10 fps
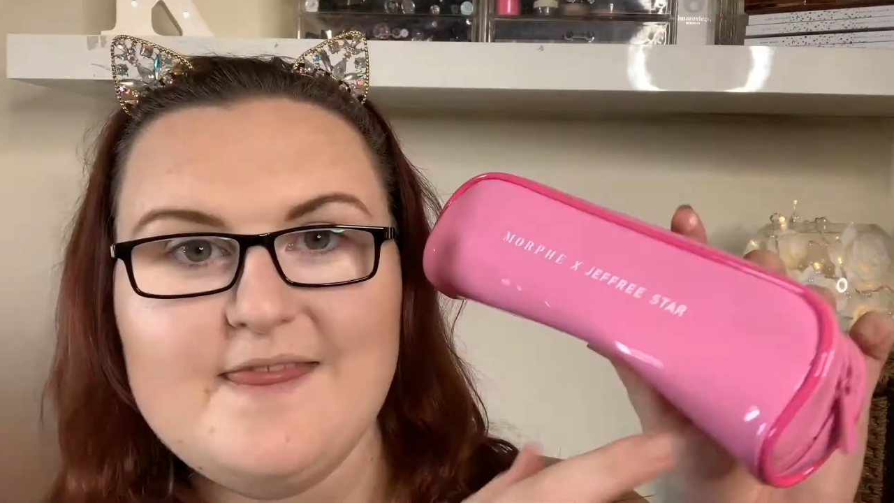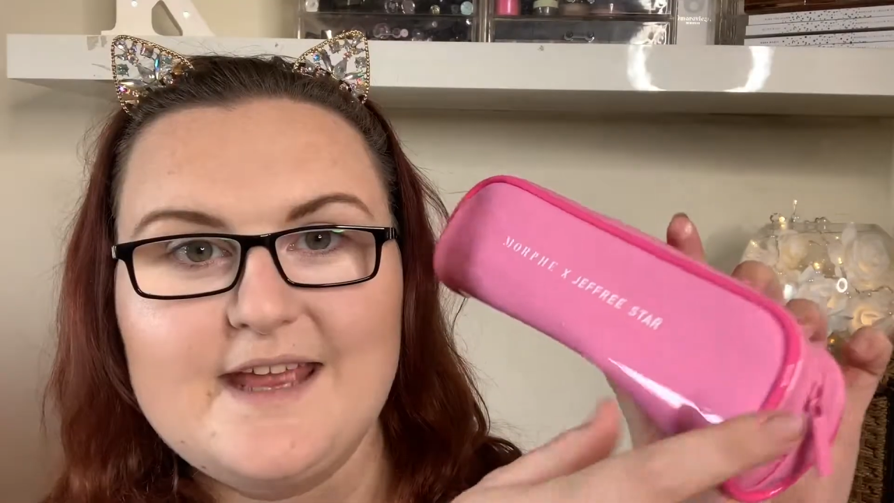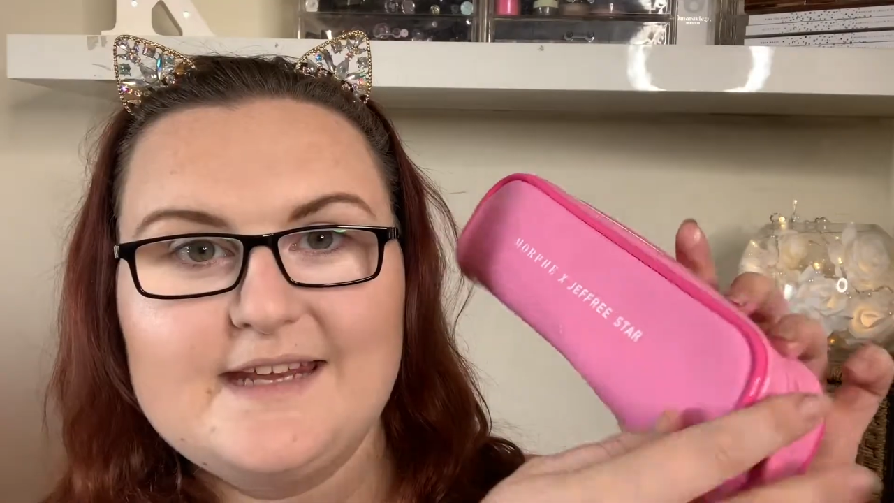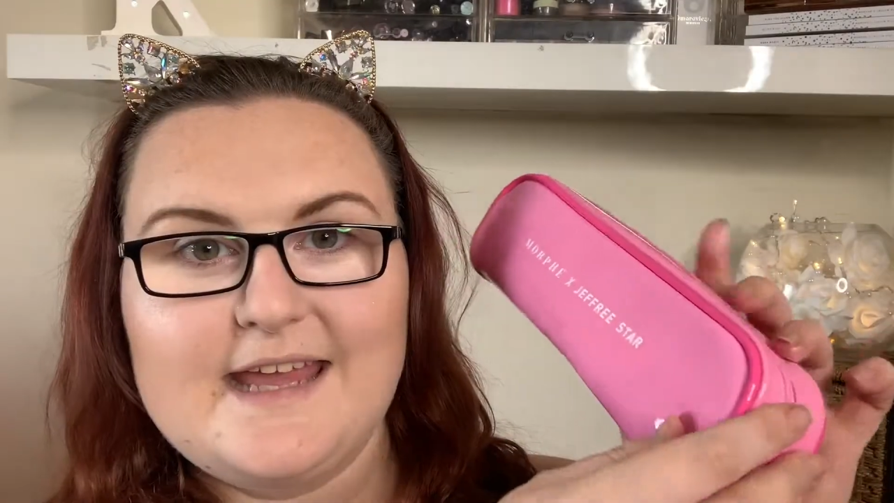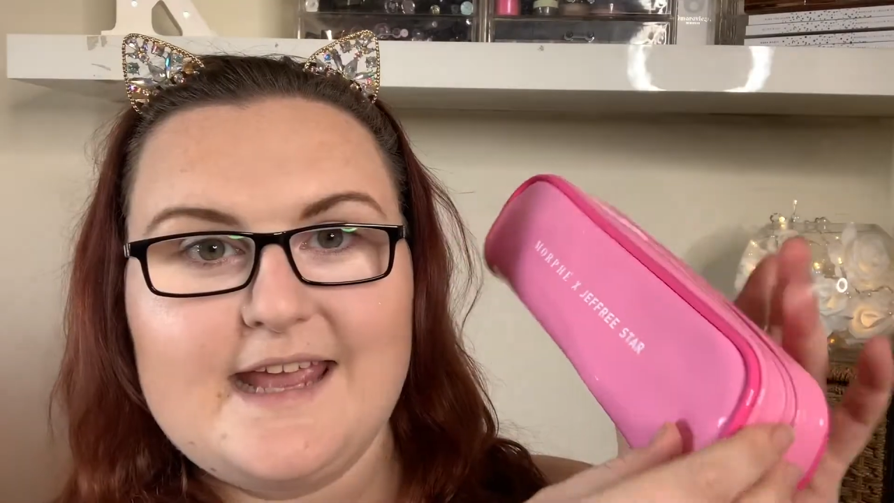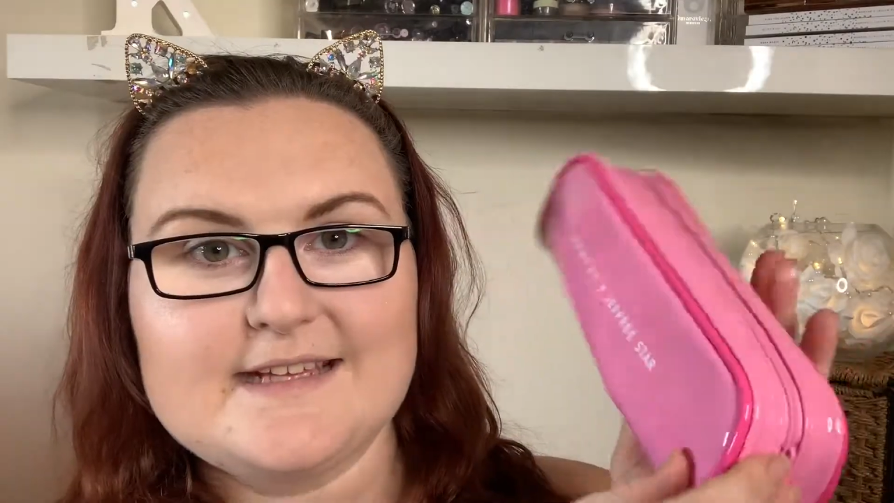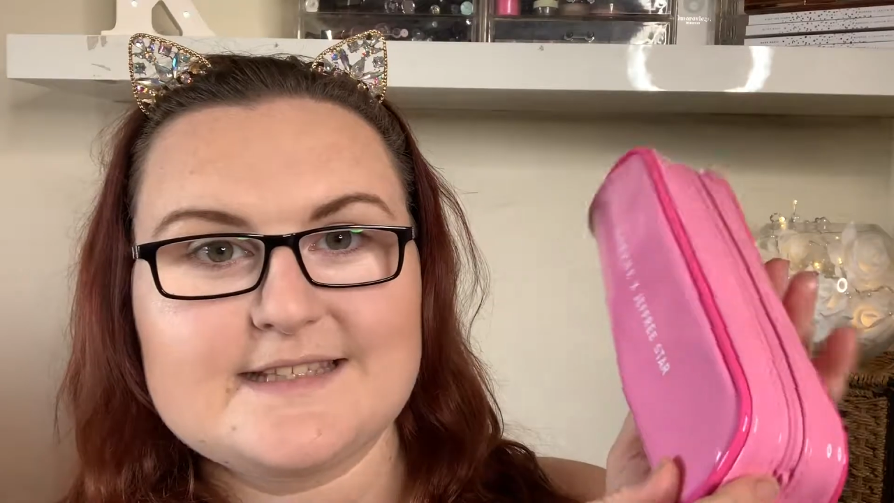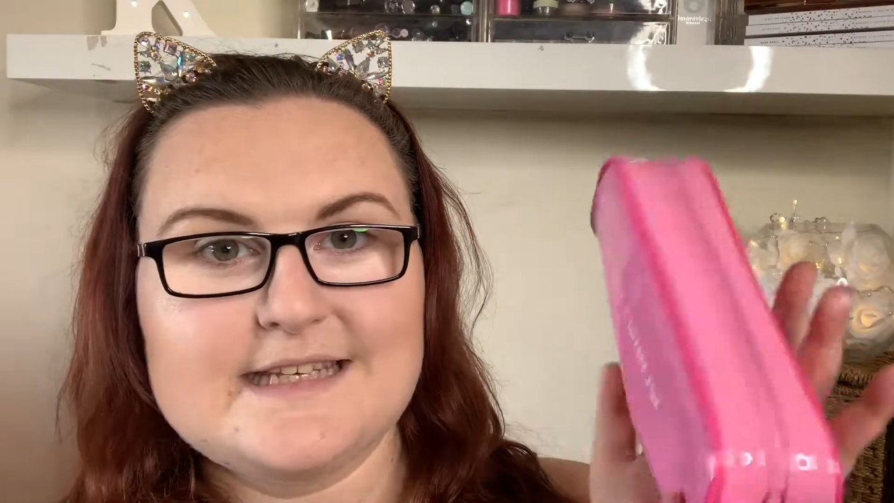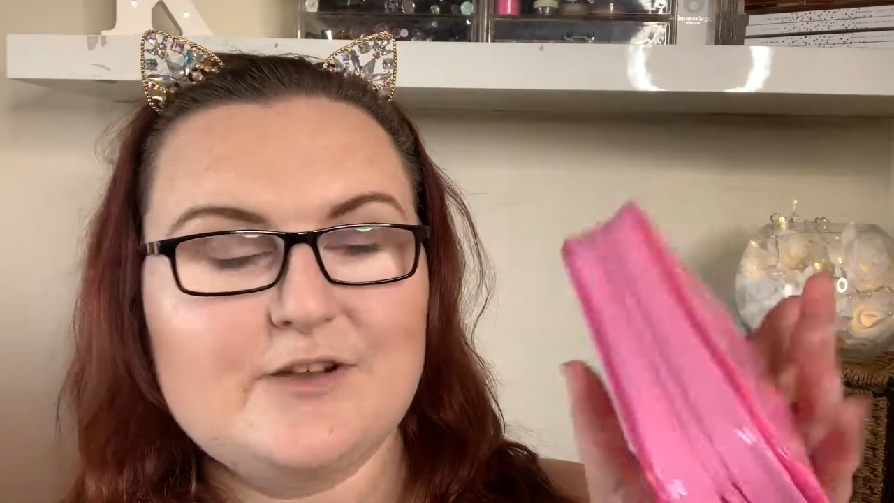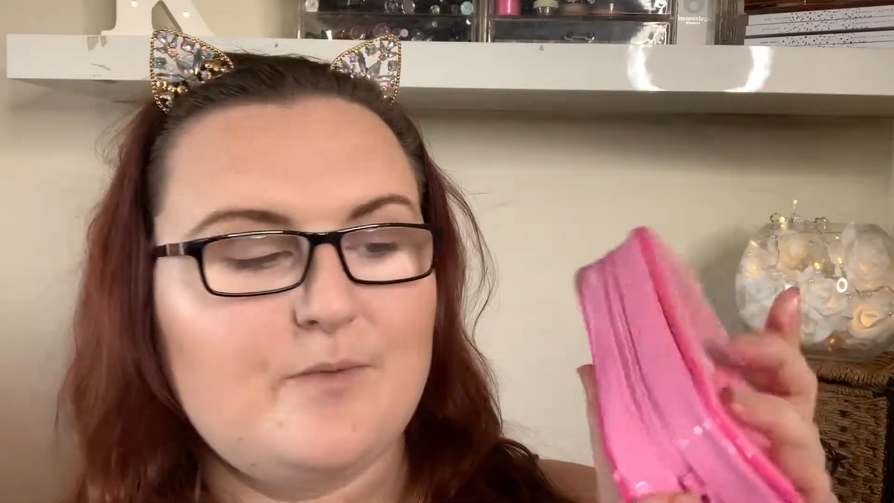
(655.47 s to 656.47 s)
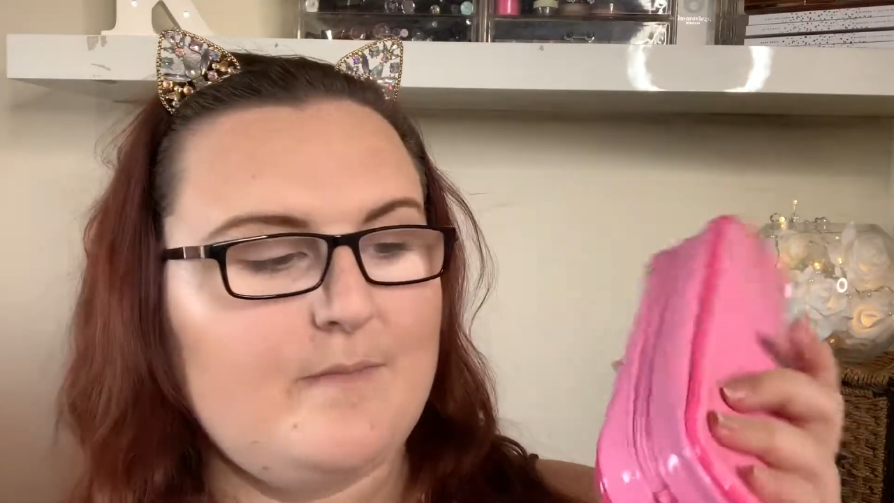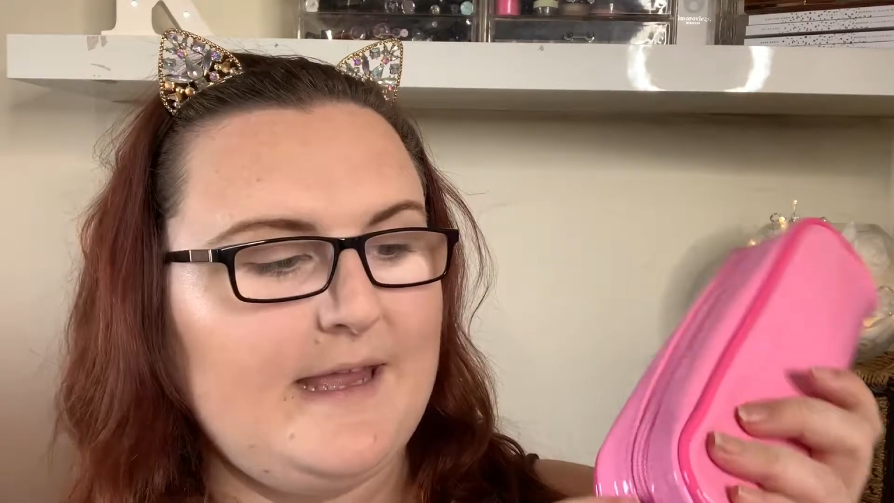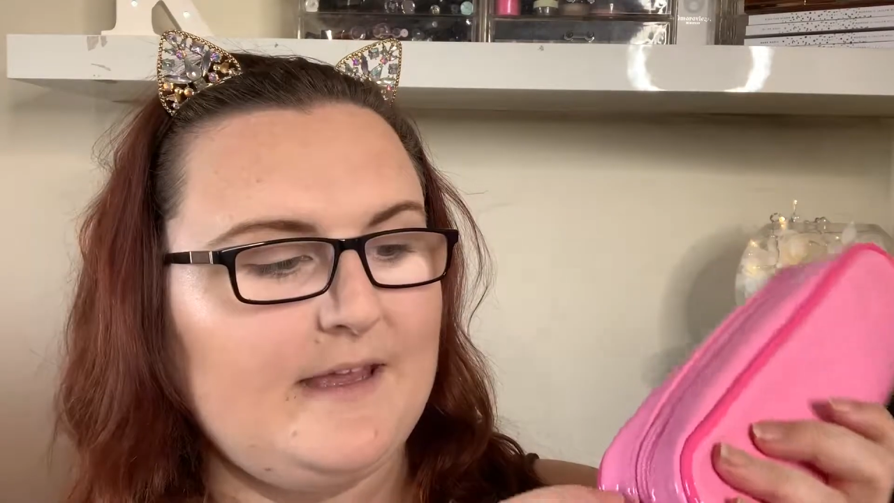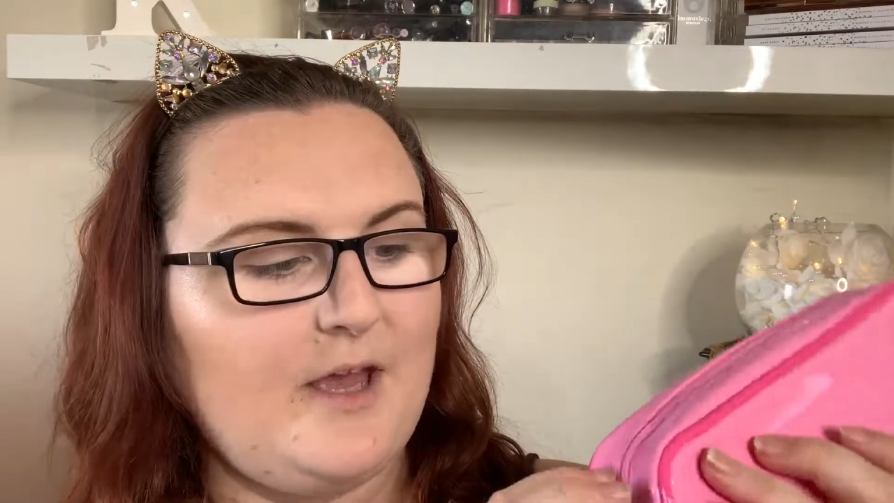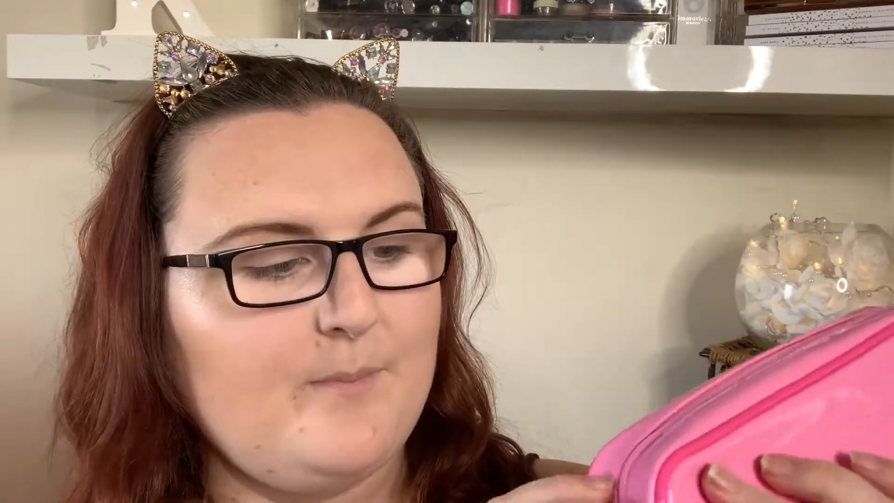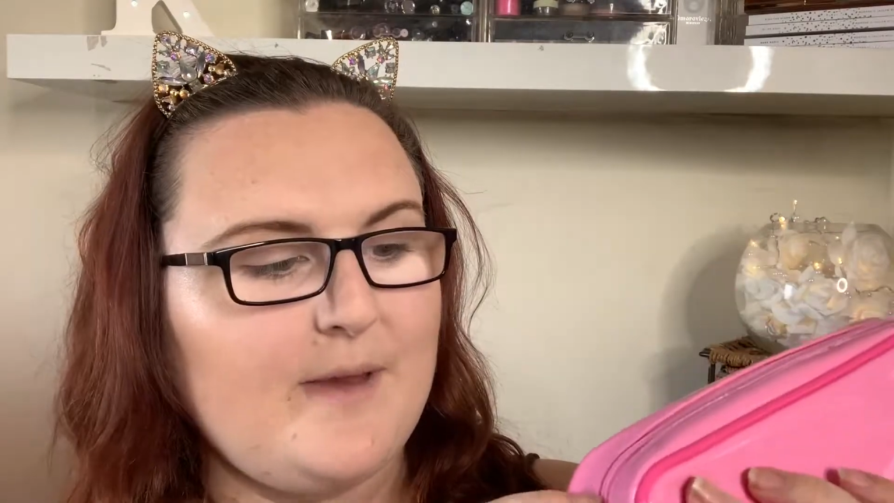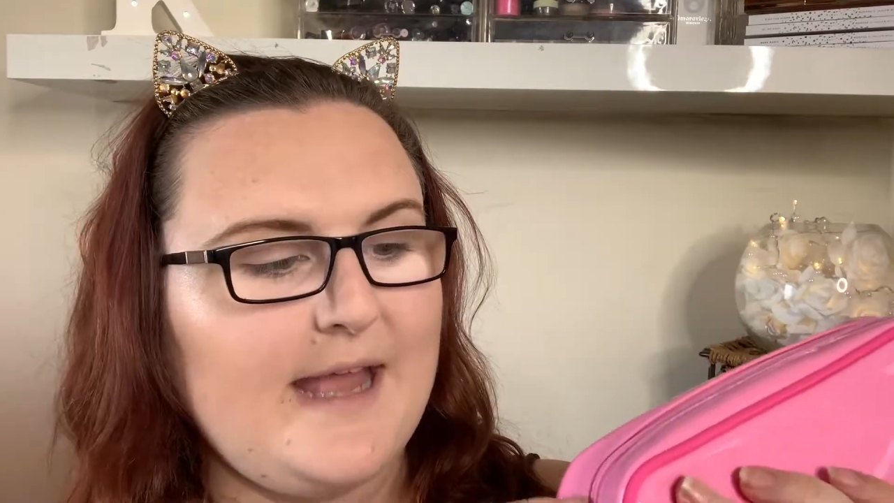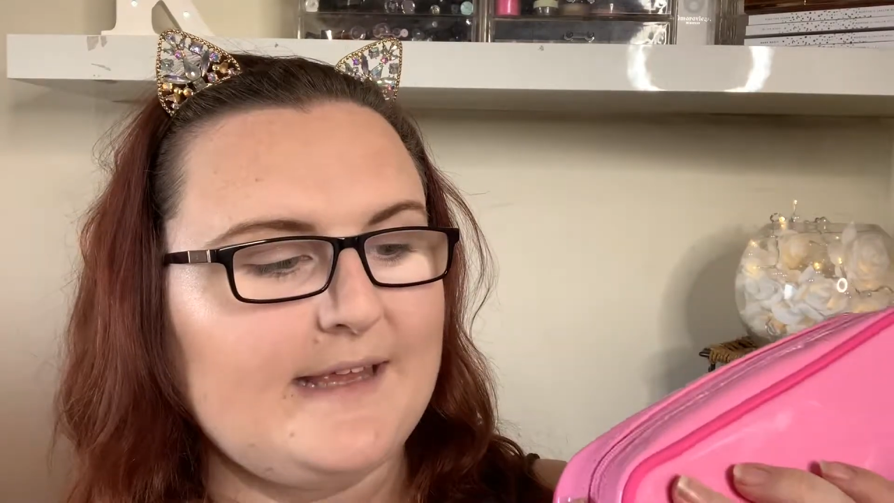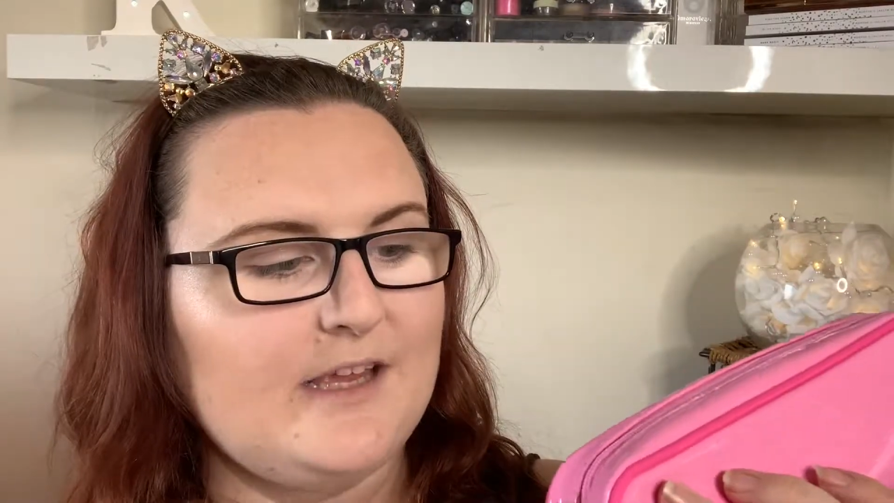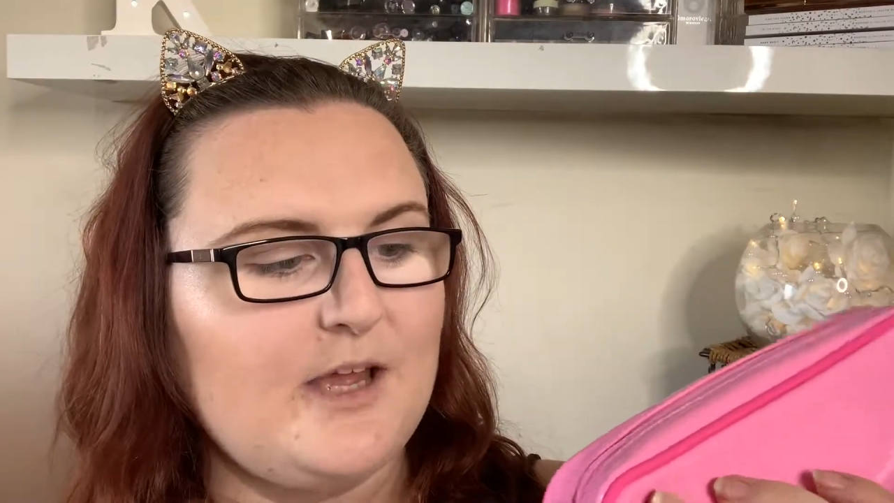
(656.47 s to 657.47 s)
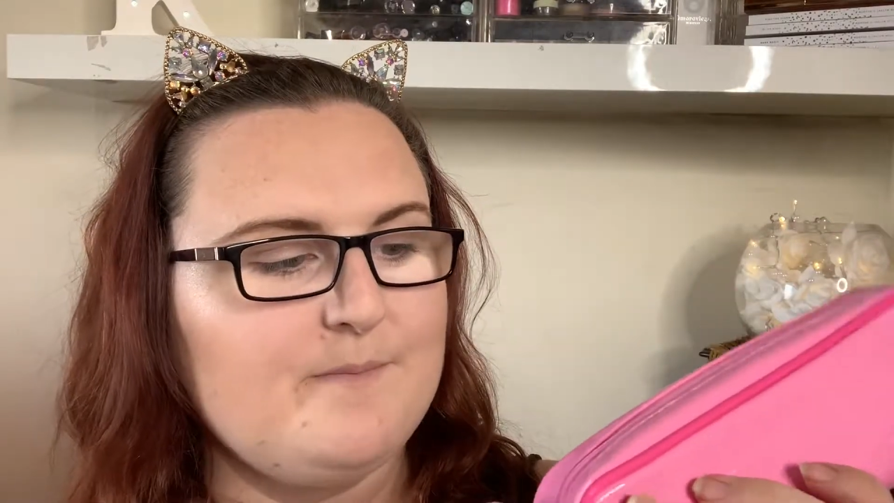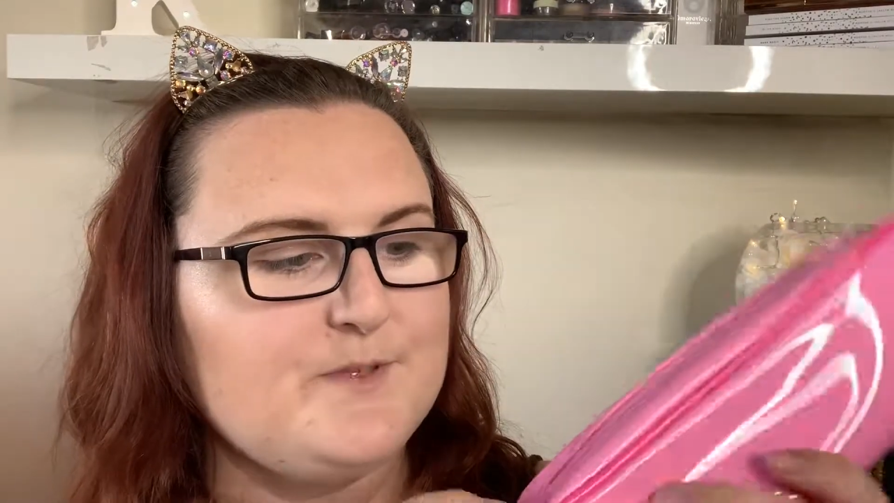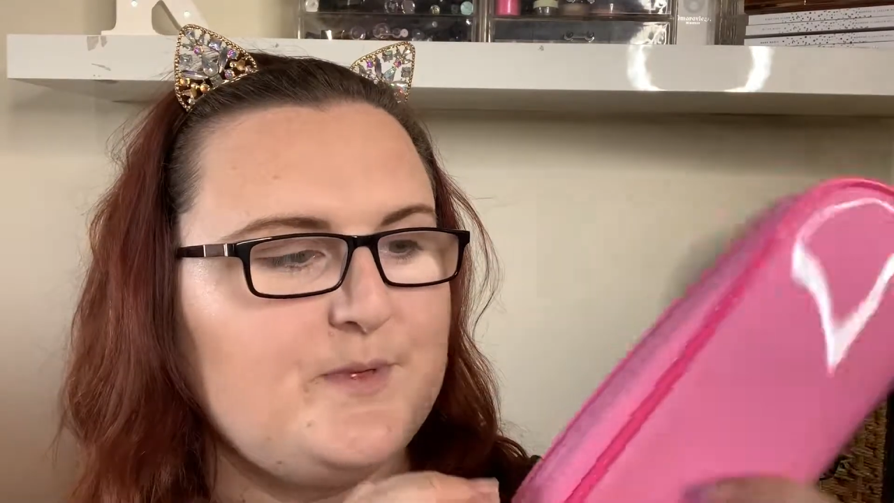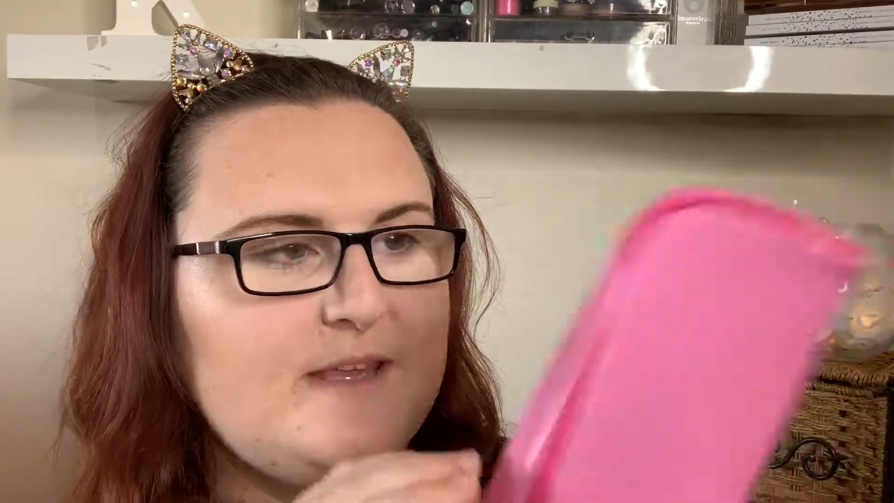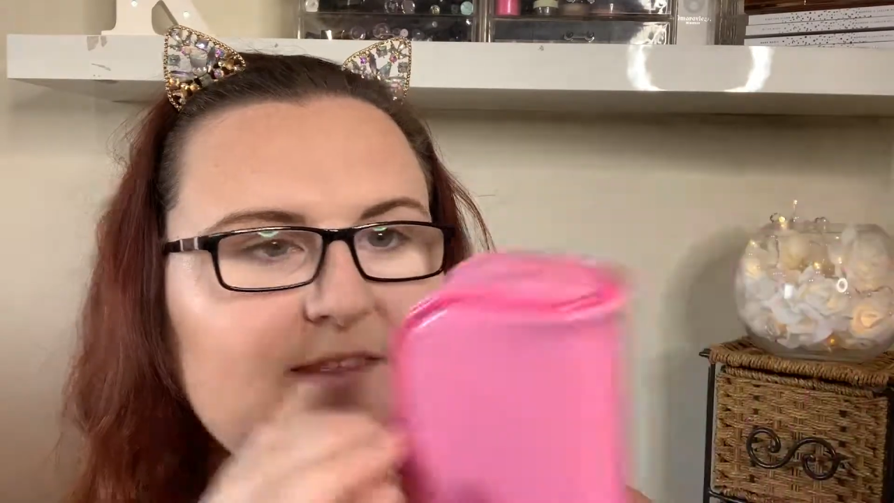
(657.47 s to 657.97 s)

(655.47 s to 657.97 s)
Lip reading: here's the little makeup bag it comes with.